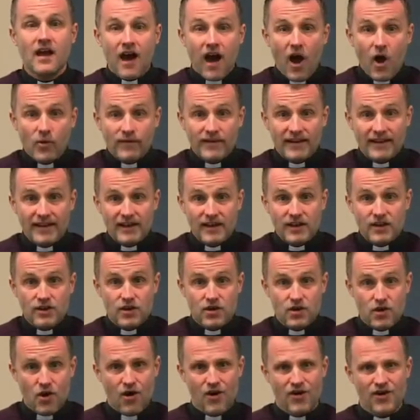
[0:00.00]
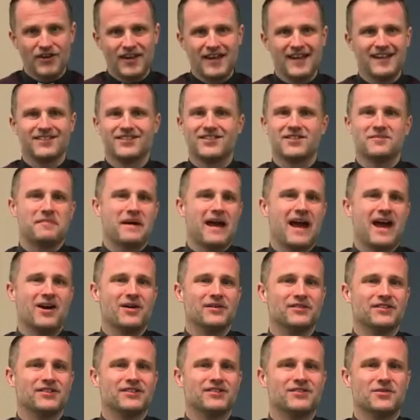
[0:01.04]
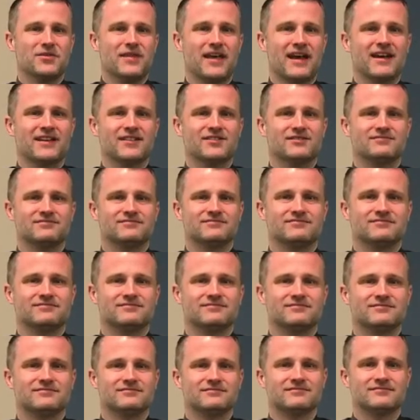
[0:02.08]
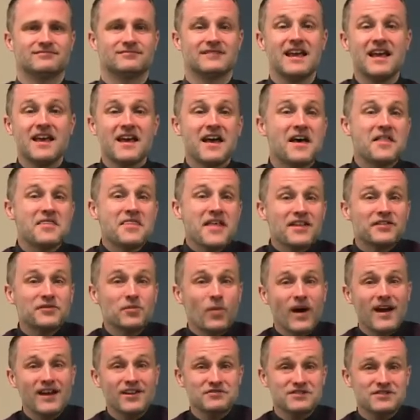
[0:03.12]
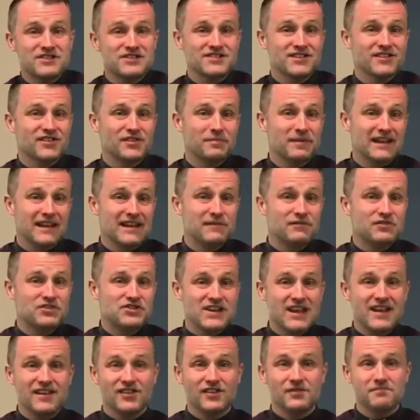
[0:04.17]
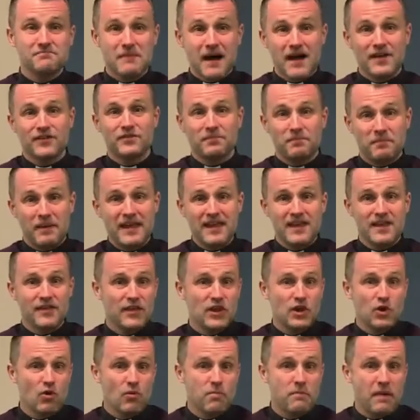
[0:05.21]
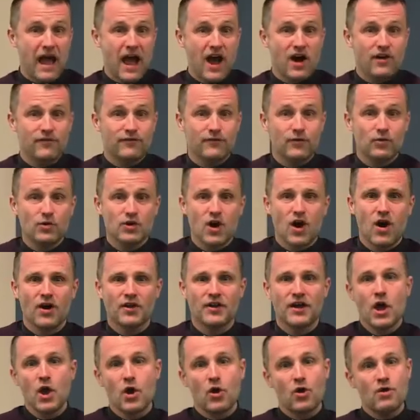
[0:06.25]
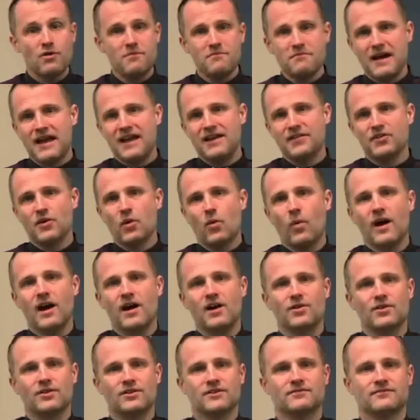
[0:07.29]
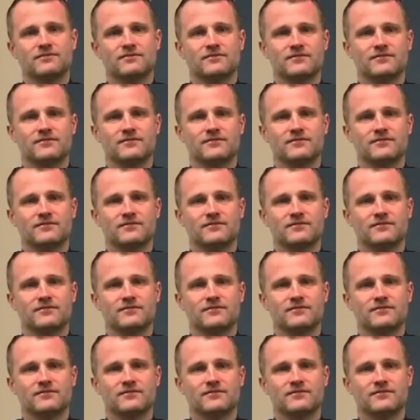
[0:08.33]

Only God has the power to do that. Uh, that's why Christians believe Jesus must be the all powerful God who made the world.